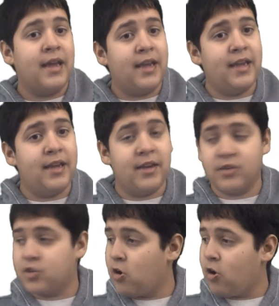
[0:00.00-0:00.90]
he
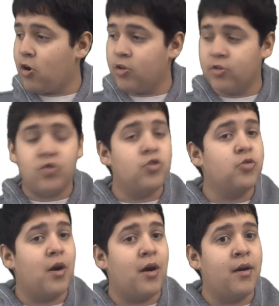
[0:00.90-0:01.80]
is called
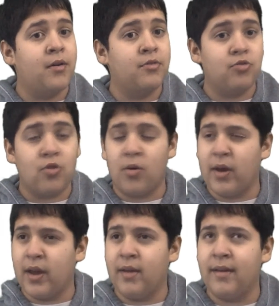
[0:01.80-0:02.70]
to throw
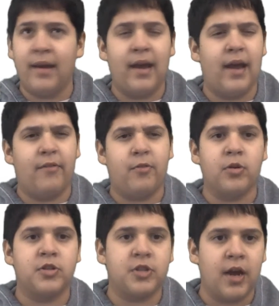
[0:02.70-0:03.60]
a
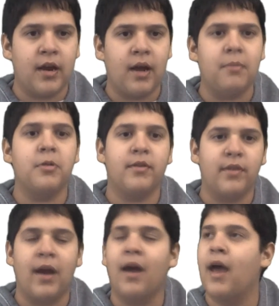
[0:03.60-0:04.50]
half-court shot, I believe,
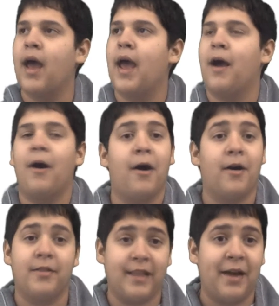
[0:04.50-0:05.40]
yeah.
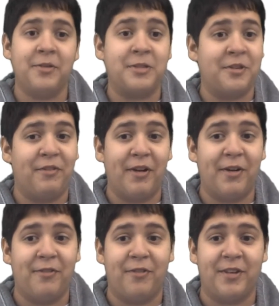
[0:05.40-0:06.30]
That was a
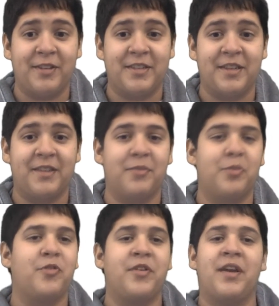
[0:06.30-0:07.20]
very funny scene in the
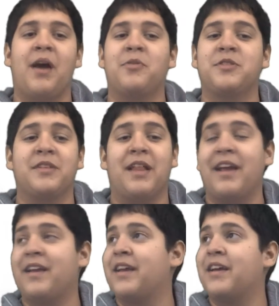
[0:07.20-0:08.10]
movie. I was,
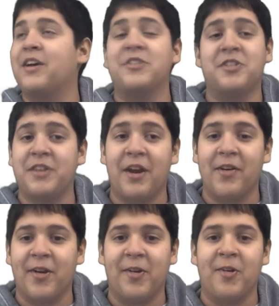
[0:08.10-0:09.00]
like,
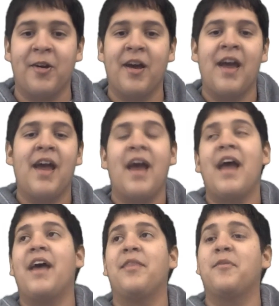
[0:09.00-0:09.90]
hysterical.
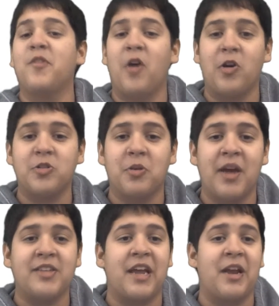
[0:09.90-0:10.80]
And the movie also
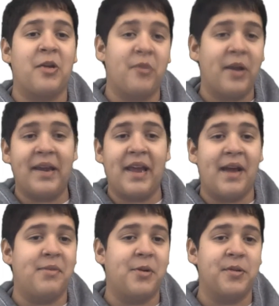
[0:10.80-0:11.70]
has a great
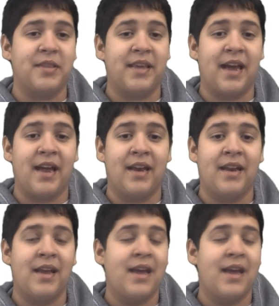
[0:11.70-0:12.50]
cameo at the end